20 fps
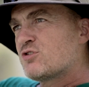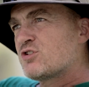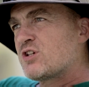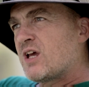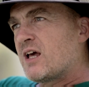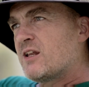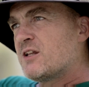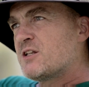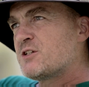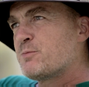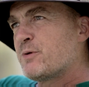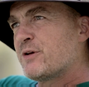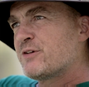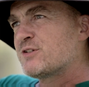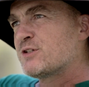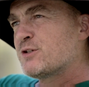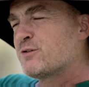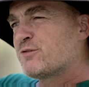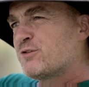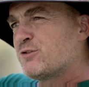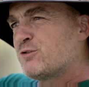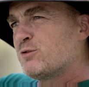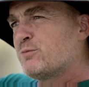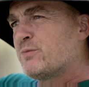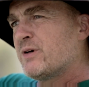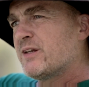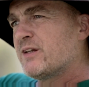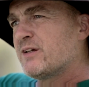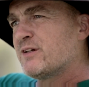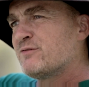Challenge myself to do
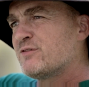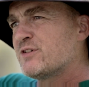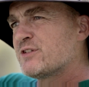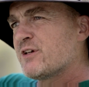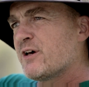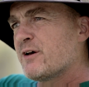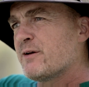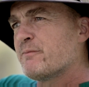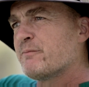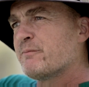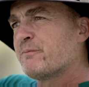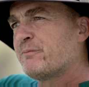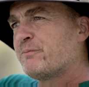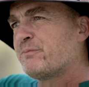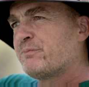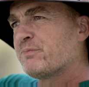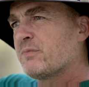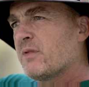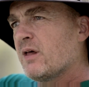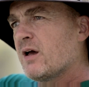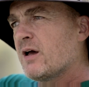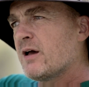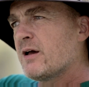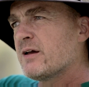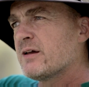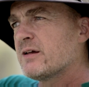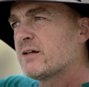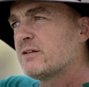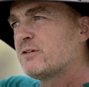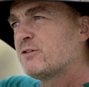better every time.
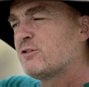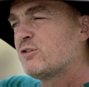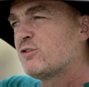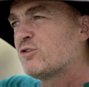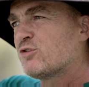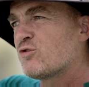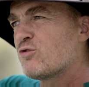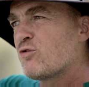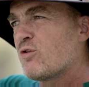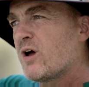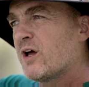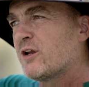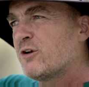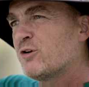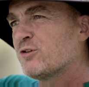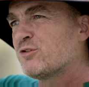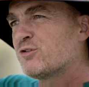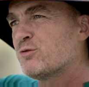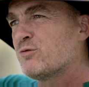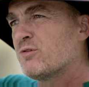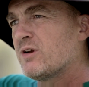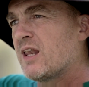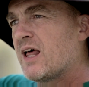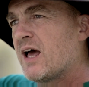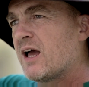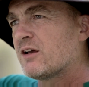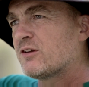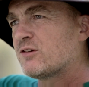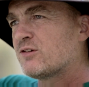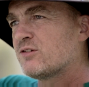I try not to
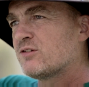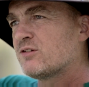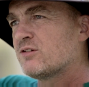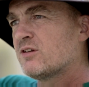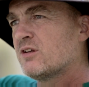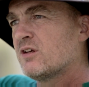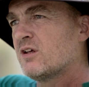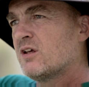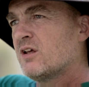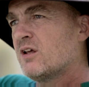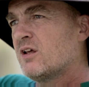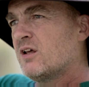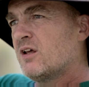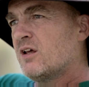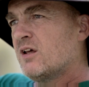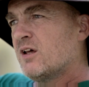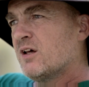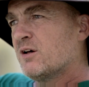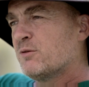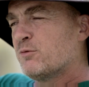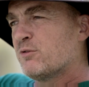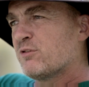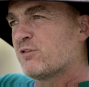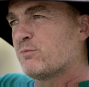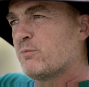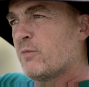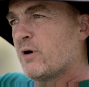relax with